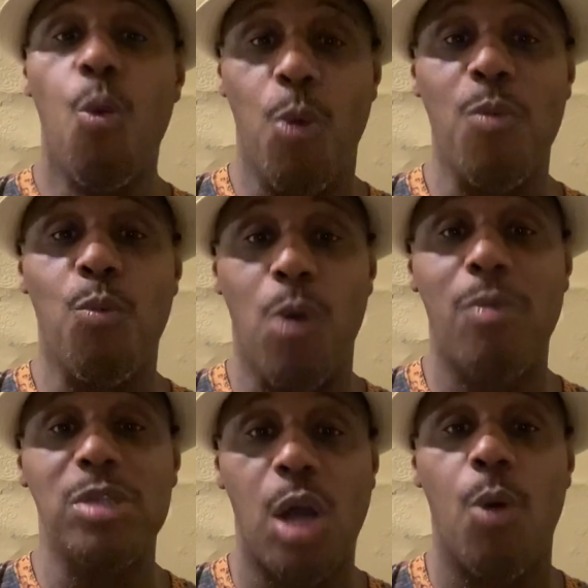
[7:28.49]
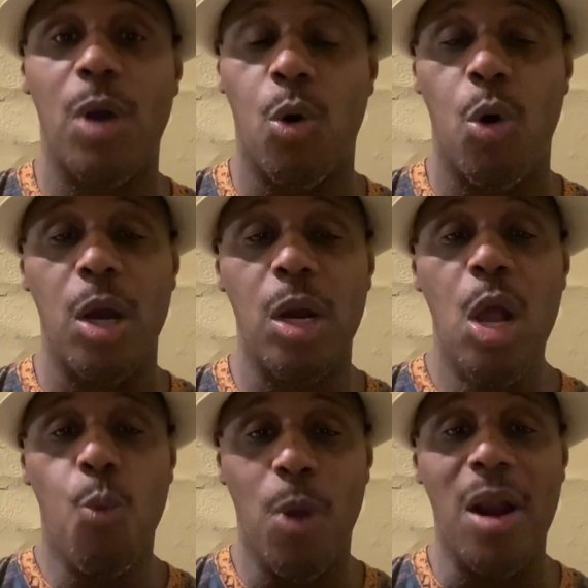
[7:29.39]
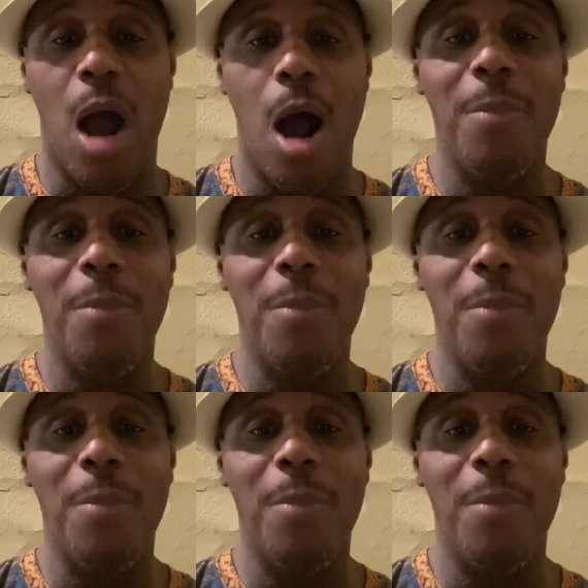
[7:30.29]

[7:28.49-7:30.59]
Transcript: with what was going on with